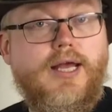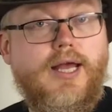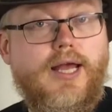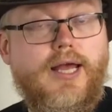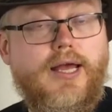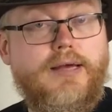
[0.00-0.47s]

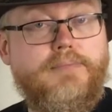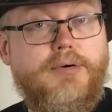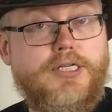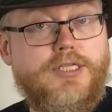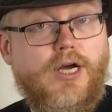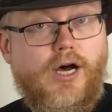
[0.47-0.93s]

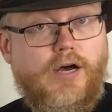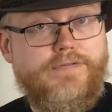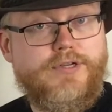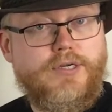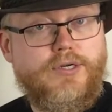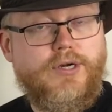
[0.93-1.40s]
but
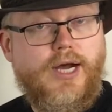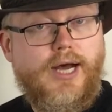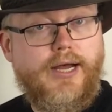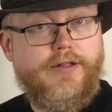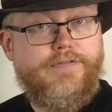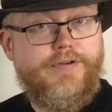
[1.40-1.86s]
after
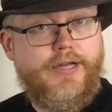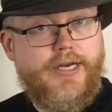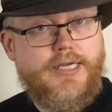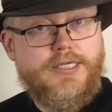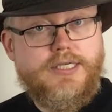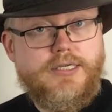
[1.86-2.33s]
I'd
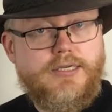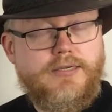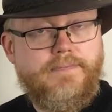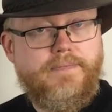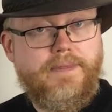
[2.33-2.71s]
finished